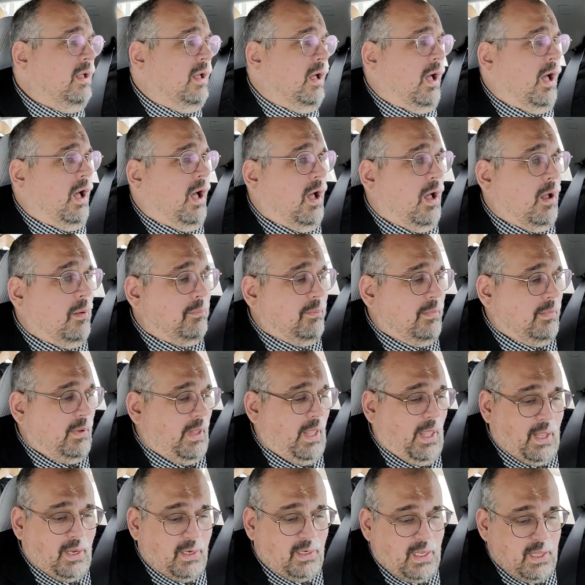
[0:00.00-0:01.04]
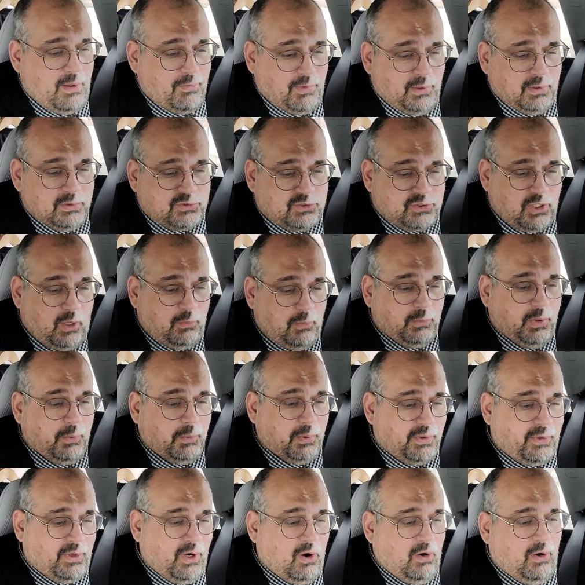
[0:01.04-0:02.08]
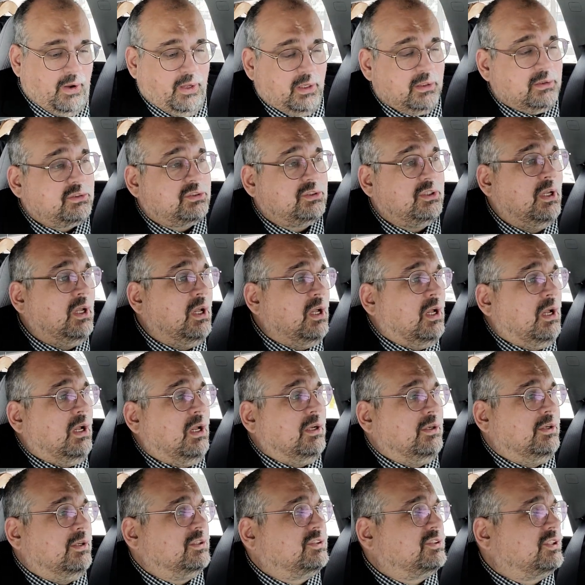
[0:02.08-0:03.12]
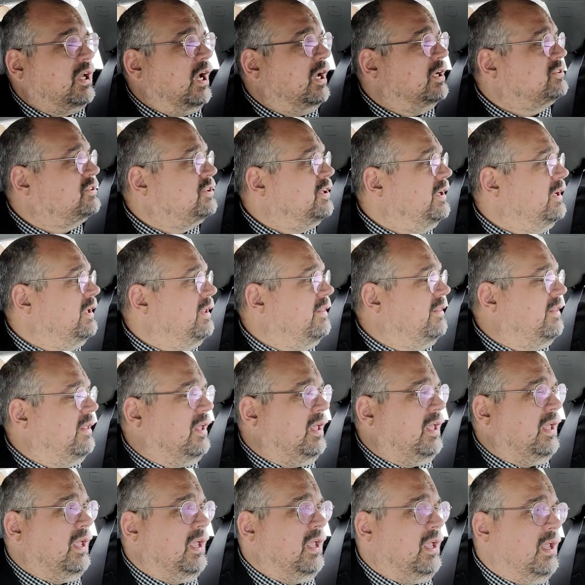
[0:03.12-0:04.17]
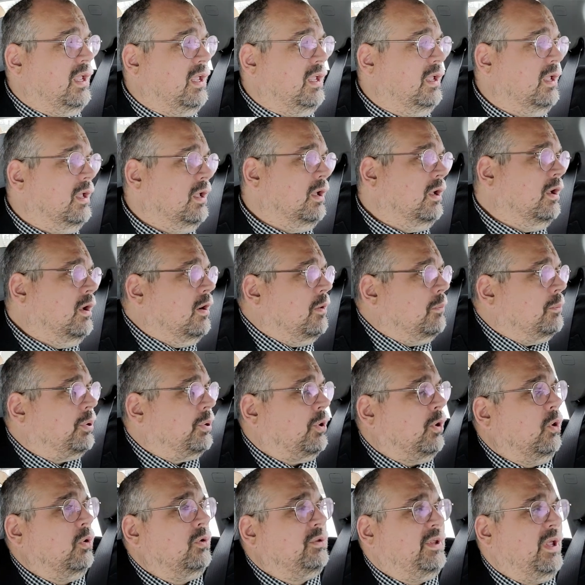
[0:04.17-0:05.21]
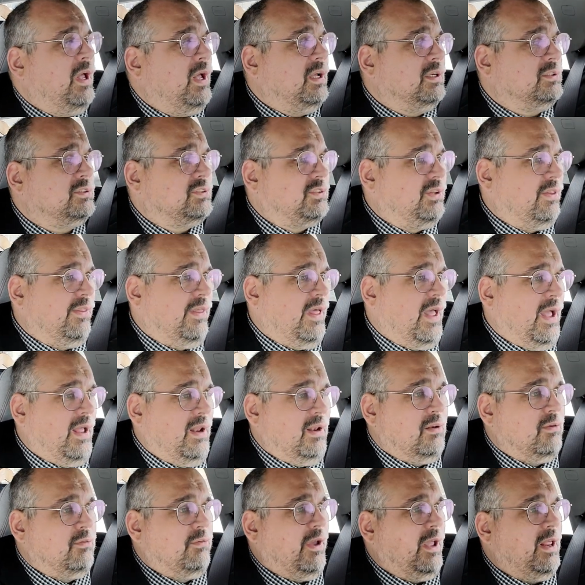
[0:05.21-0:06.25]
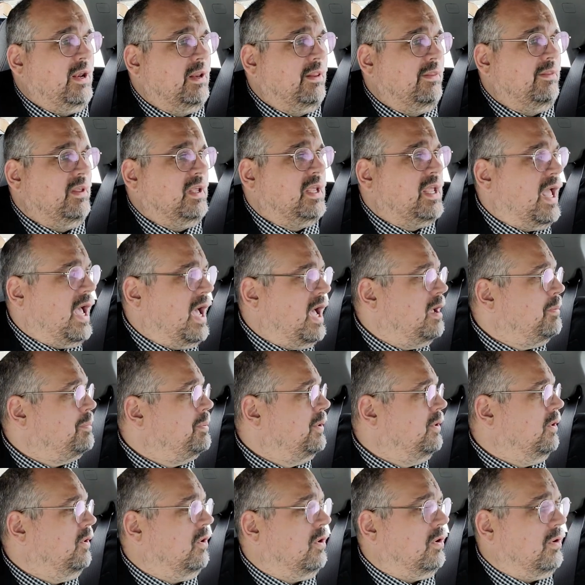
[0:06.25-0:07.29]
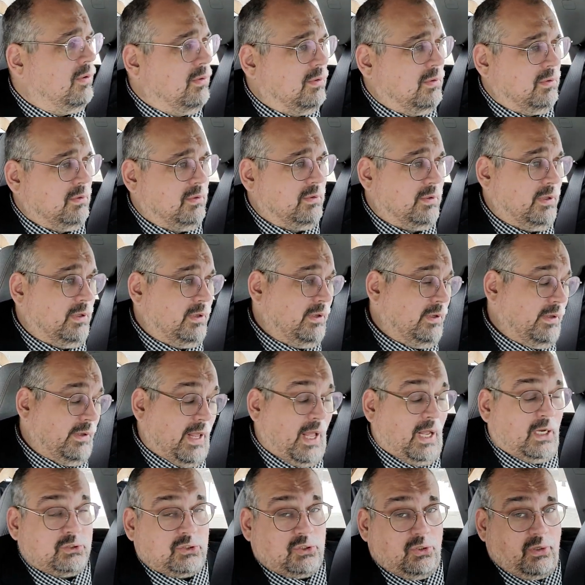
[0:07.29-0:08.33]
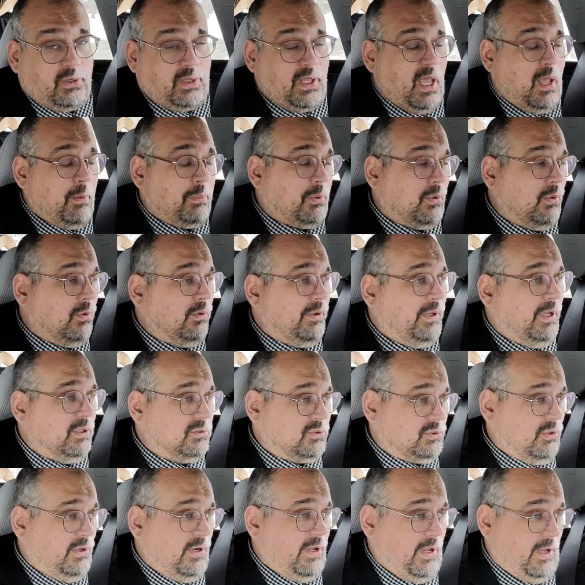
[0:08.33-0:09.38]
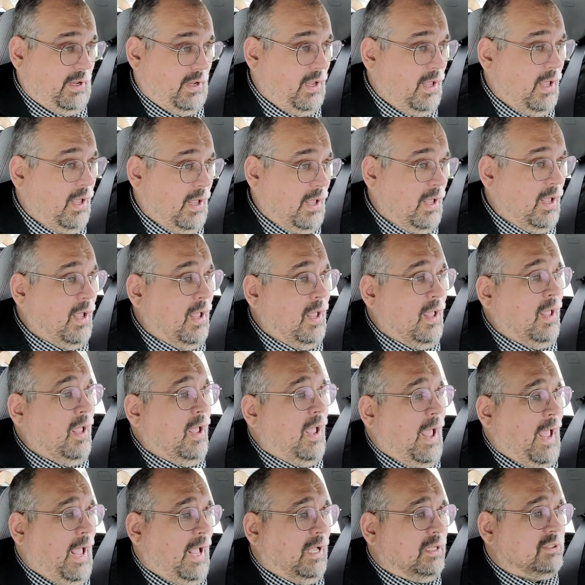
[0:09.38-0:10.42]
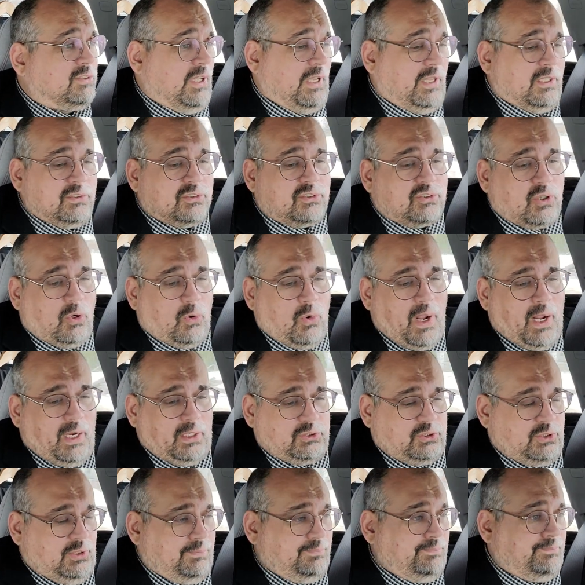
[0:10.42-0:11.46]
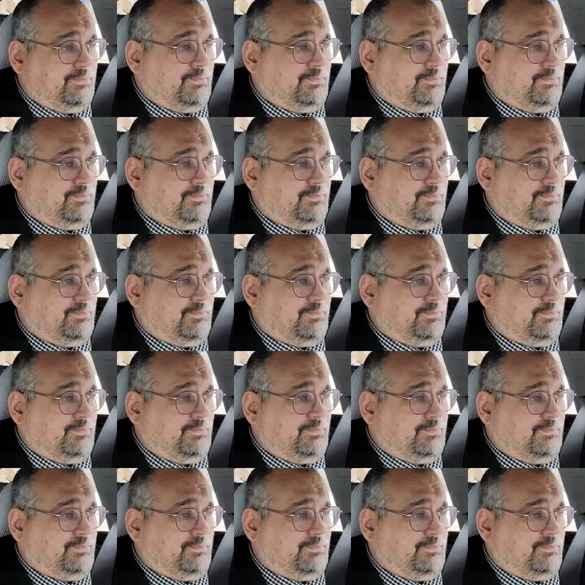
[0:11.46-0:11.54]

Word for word: um, and even some libertarians discussing the protest that invaded the capital, the national capital yesterday, as insurrection.